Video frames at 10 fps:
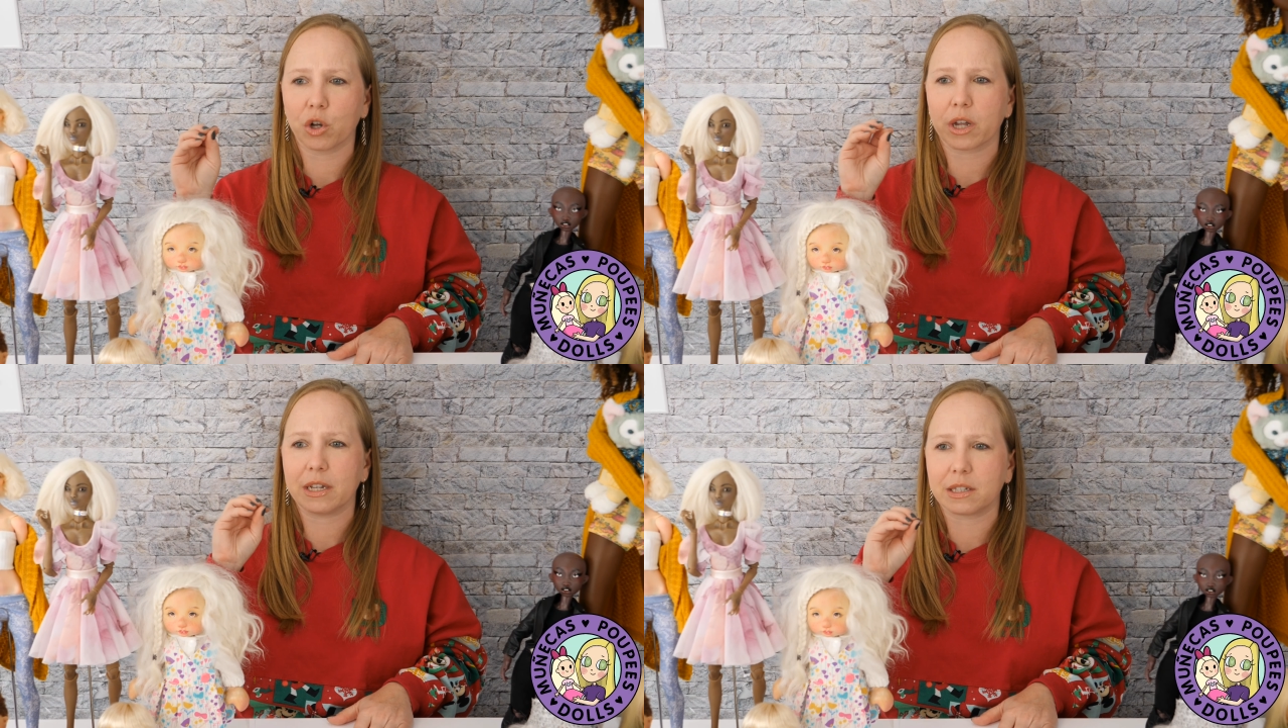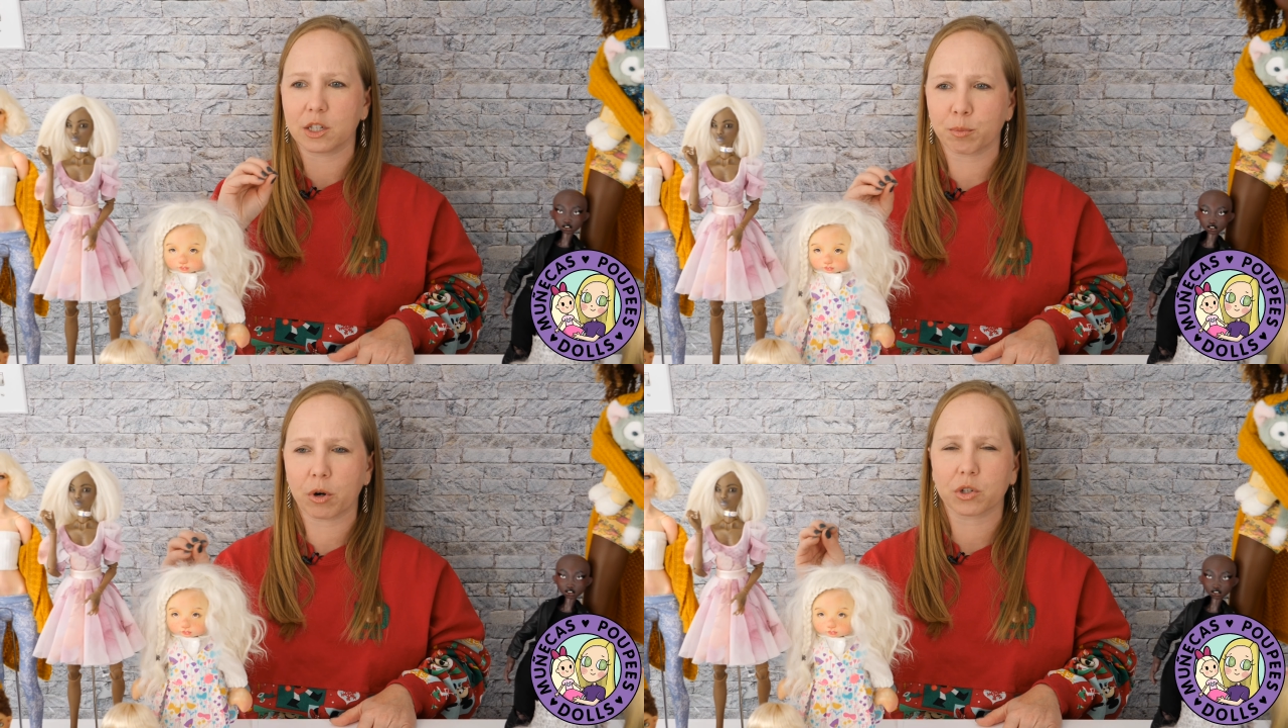look, is
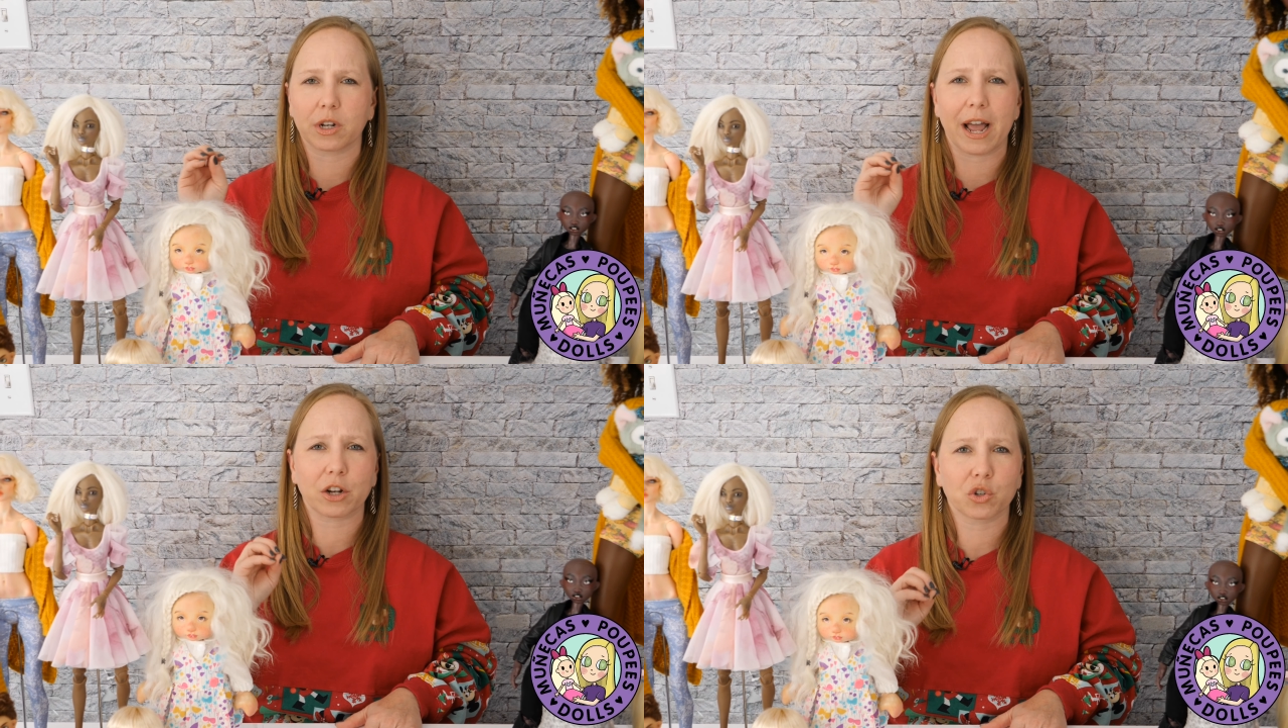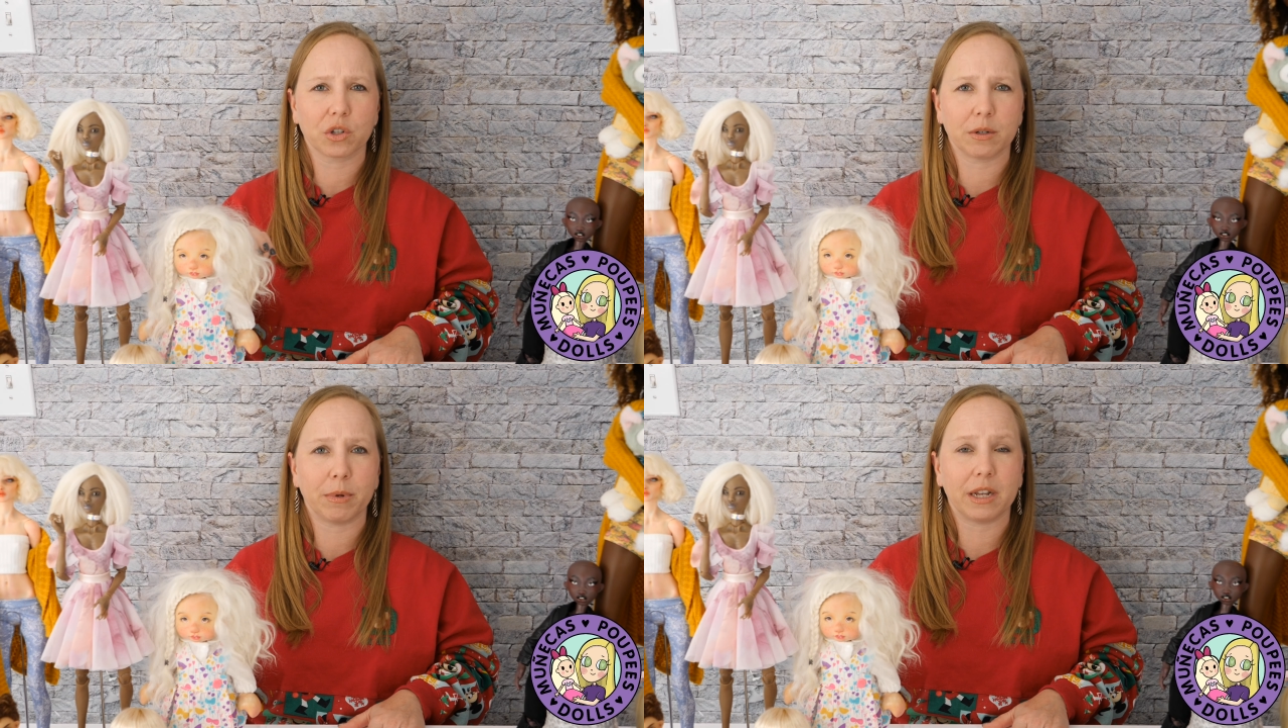this person
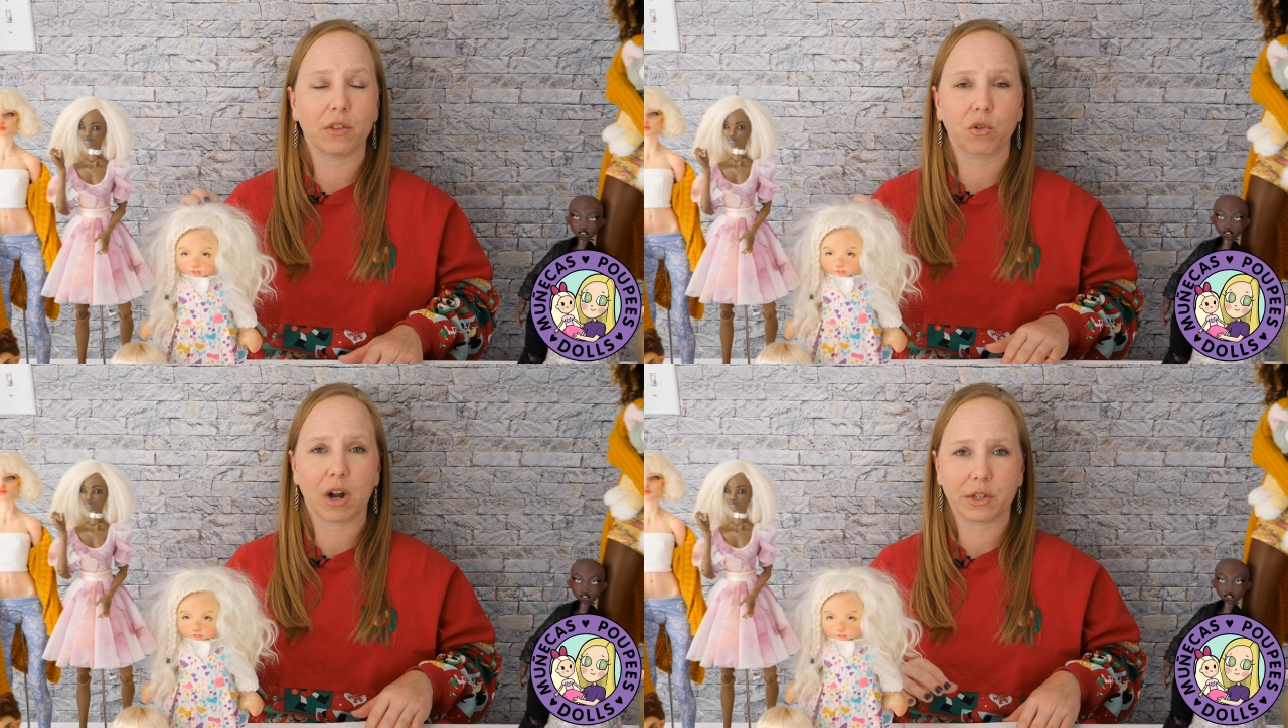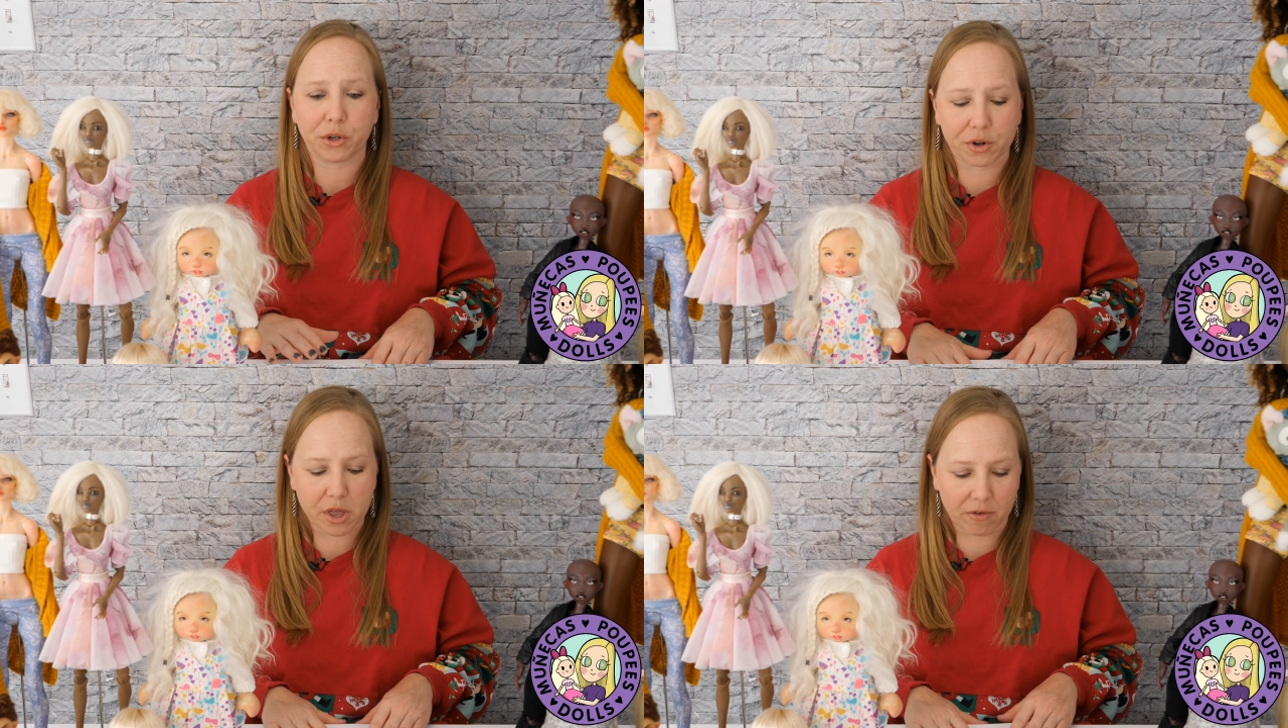actually meeting the
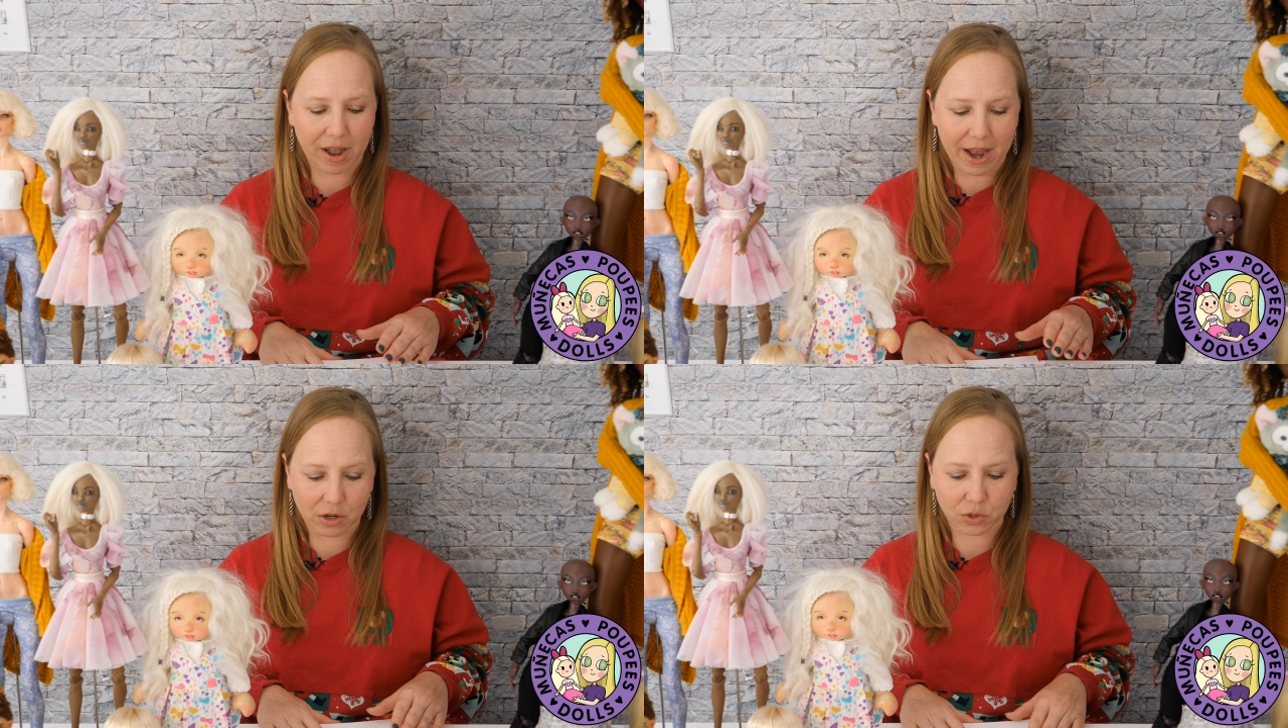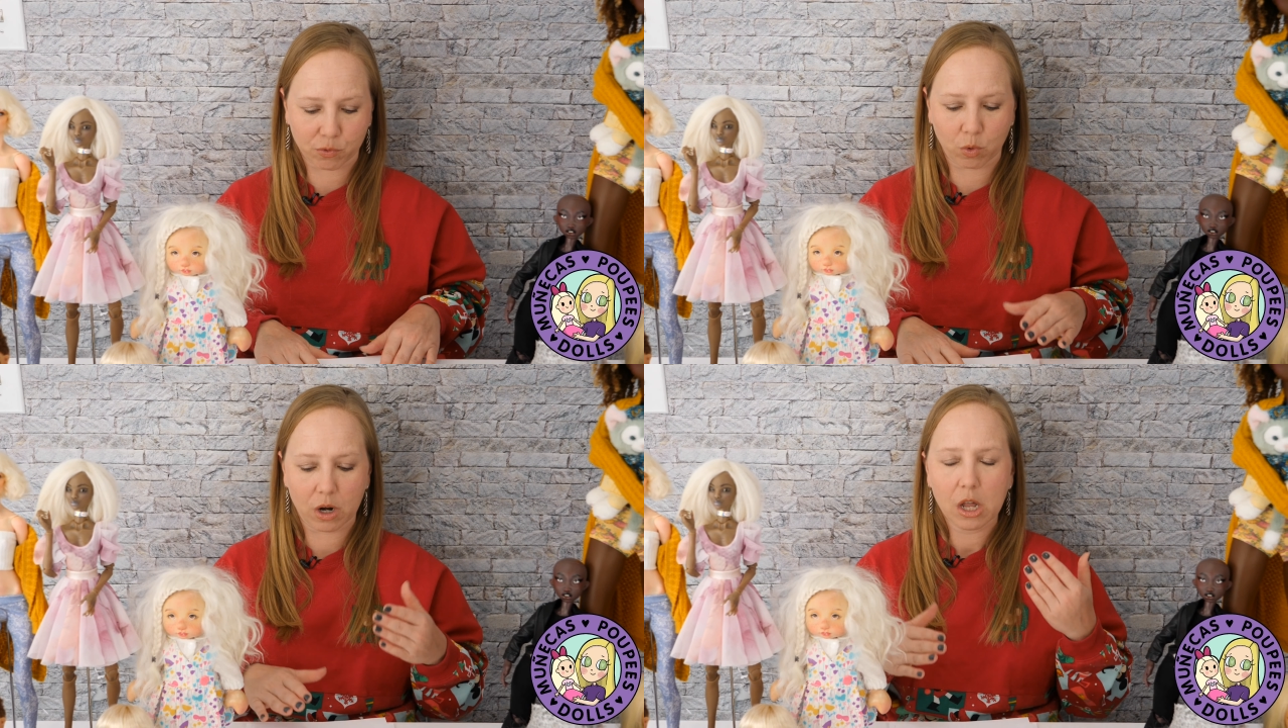criteria that I've asked
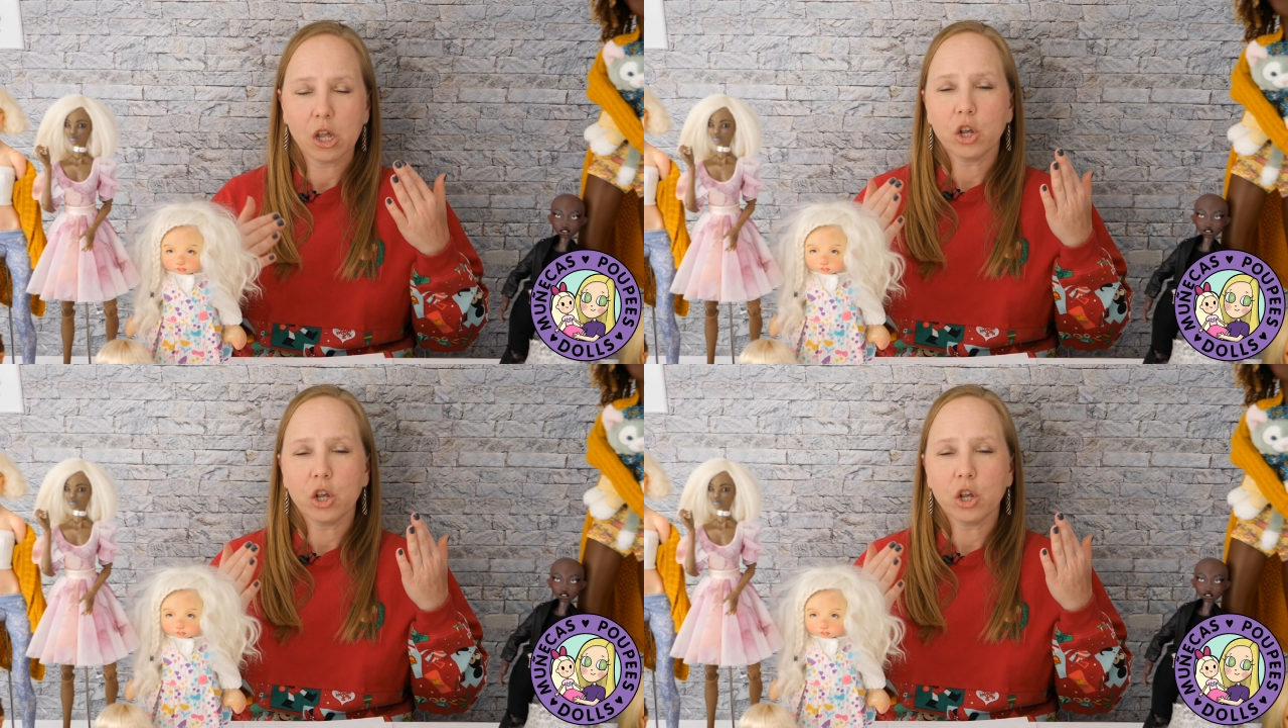for?